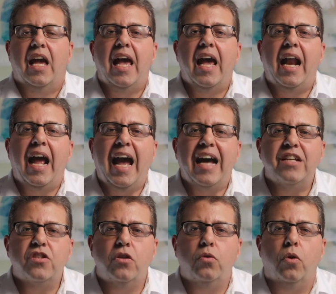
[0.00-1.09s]
and I
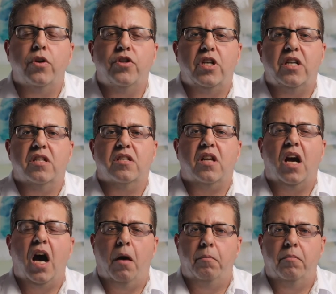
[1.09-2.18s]
ask you, Lord Jesus,
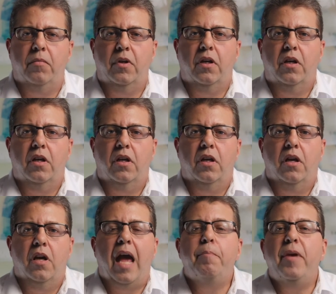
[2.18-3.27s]
come
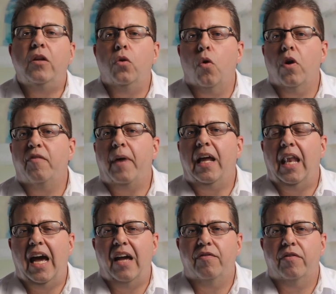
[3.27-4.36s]
and be Lord of my
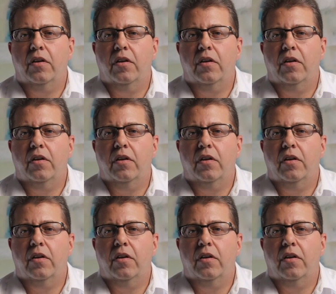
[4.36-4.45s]
life.